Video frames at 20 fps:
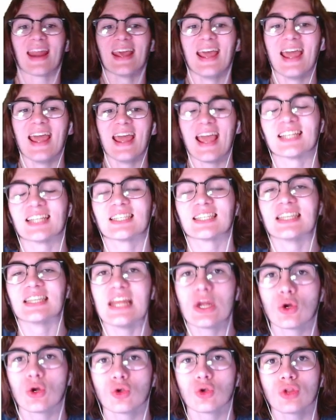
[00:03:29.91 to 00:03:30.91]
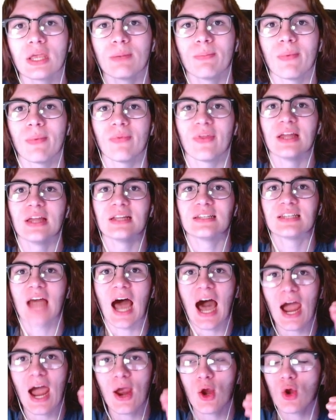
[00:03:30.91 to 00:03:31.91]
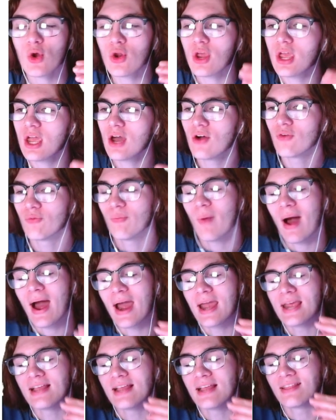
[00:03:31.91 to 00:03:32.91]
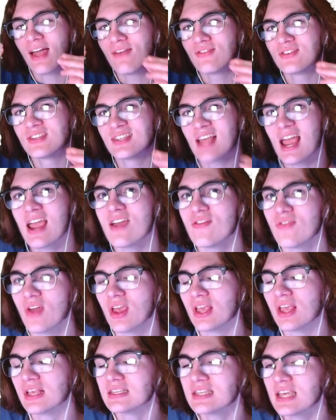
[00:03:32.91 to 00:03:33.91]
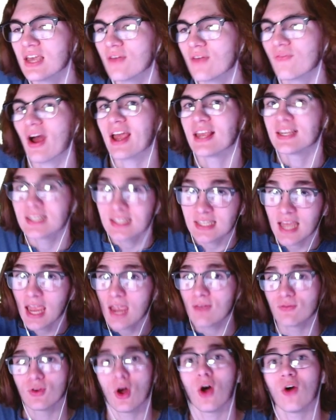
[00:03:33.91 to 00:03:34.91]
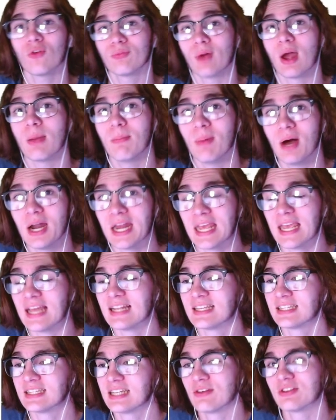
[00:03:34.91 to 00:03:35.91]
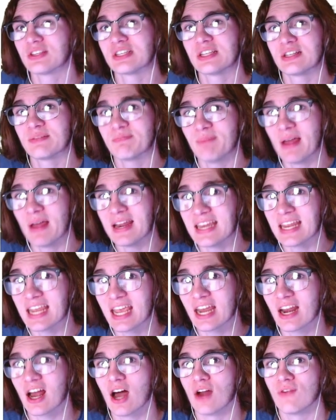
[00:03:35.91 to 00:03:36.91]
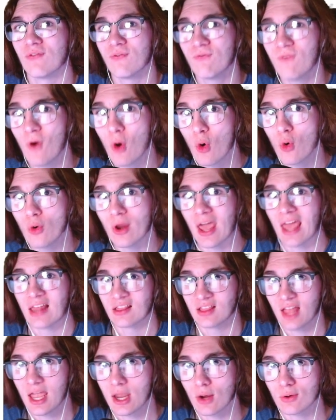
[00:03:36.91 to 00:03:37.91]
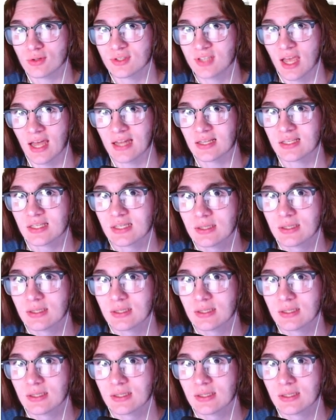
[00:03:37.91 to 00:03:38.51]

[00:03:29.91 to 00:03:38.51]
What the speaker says: It's nearly the entirety of my life savings if I saved all of my money instead of spending it on food and Lego sets.